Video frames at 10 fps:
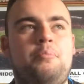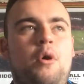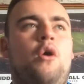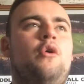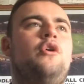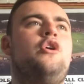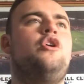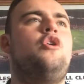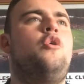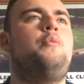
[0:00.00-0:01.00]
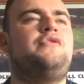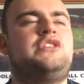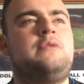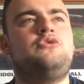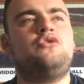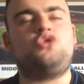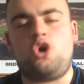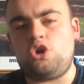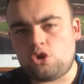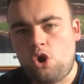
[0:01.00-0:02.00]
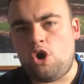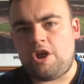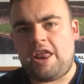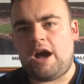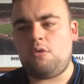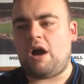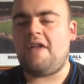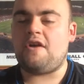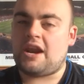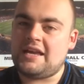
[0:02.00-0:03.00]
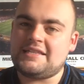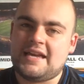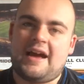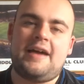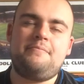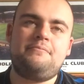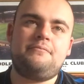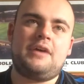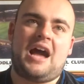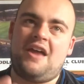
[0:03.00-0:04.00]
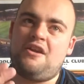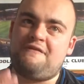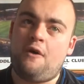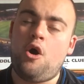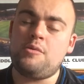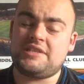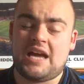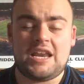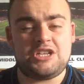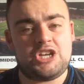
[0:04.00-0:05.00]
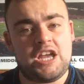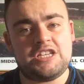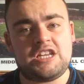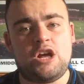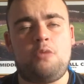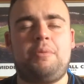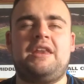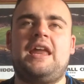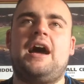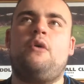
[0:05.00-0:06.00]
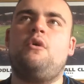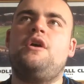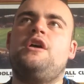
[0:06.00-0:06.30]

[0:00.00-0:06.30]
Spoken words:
But we seem to have turned a corner now at the right time, and the form's starting to change a little bit now.